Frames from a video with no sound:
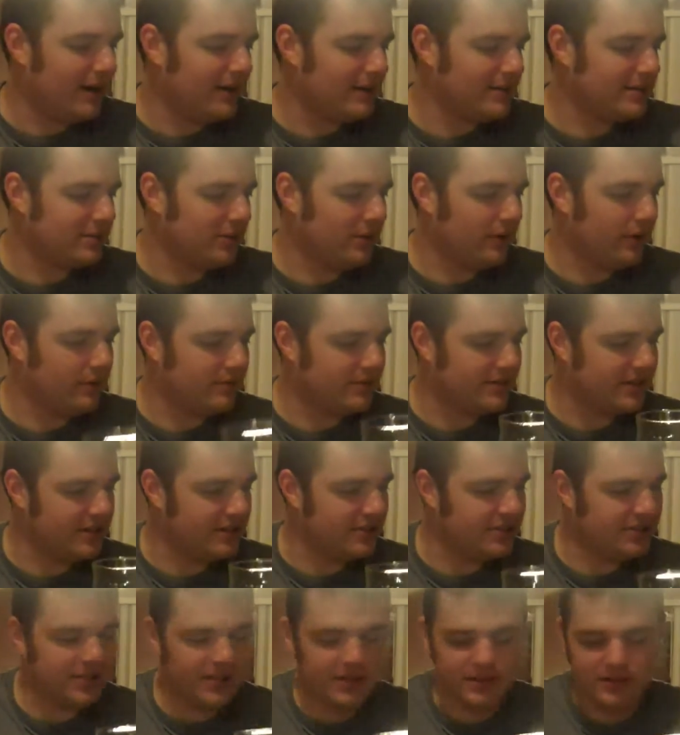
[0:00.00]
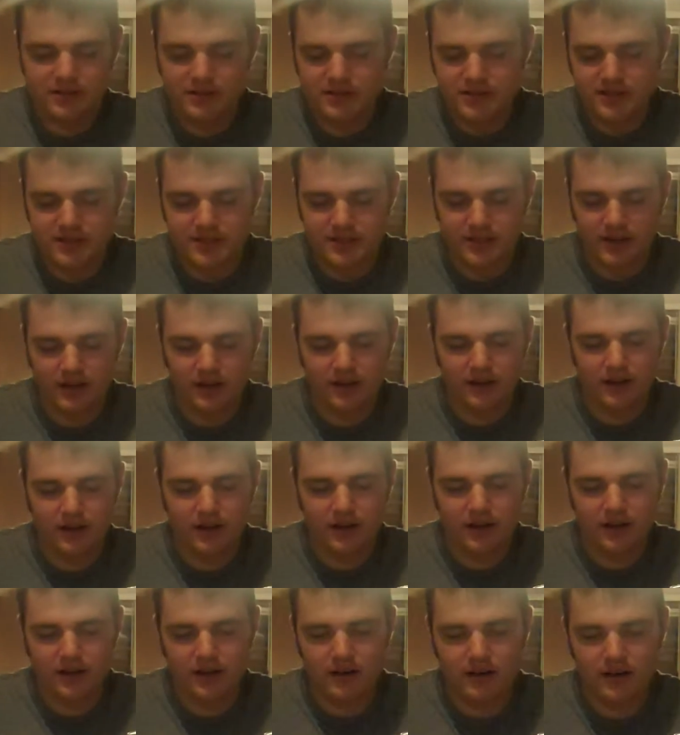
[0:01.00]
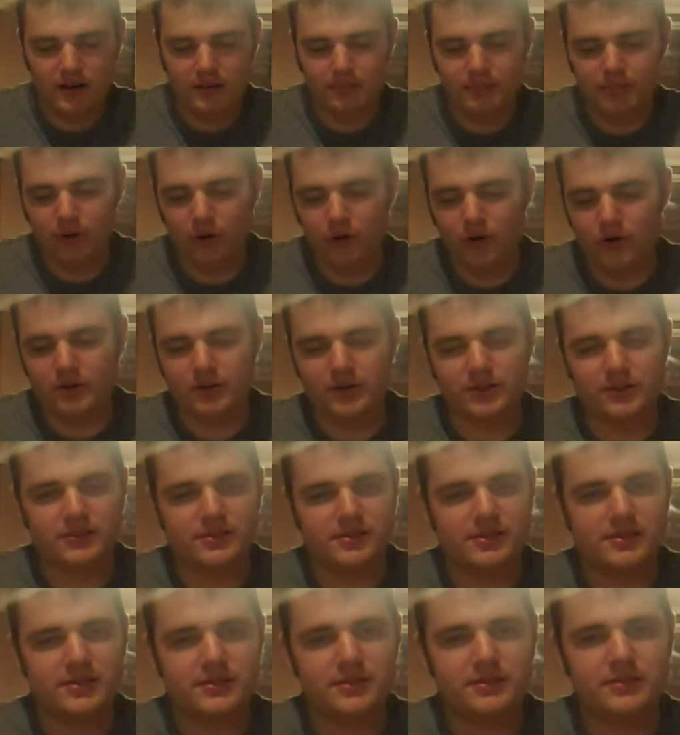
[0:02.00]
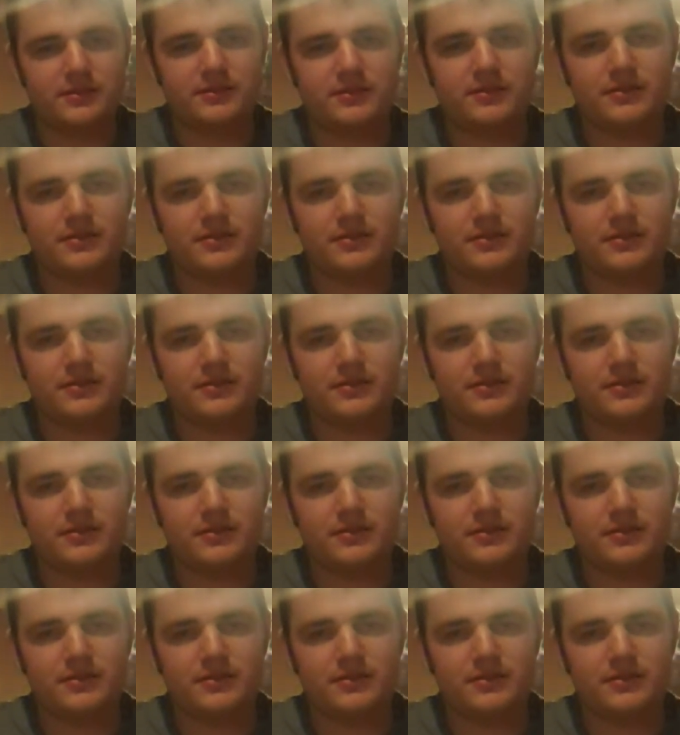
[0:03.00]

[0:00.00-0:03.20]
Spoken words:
So I'd say cheers, porters.